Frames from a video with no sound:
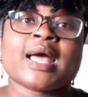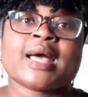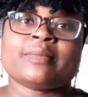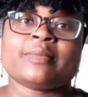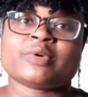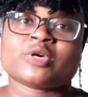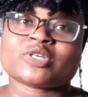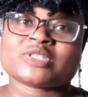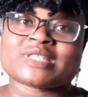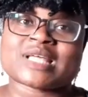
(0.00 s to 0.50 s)

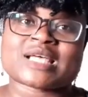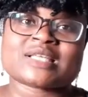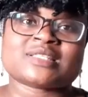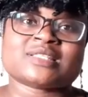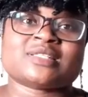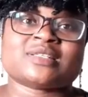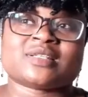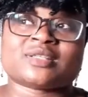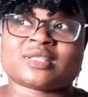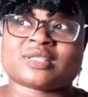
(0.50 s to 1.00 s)
because that's
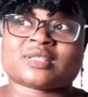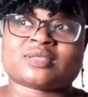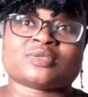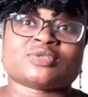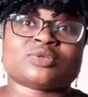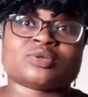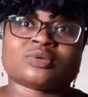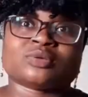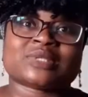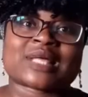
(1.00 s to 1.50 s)

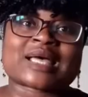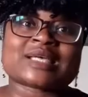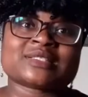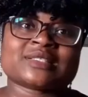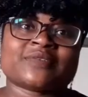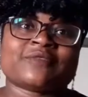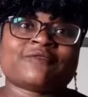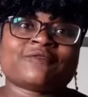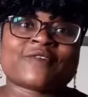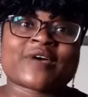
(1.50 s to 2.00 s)

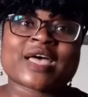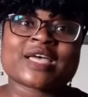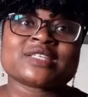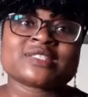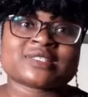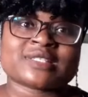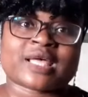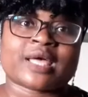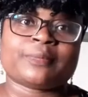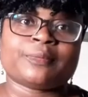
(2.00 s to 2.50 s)
the first
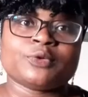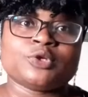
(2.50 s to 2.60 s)
step.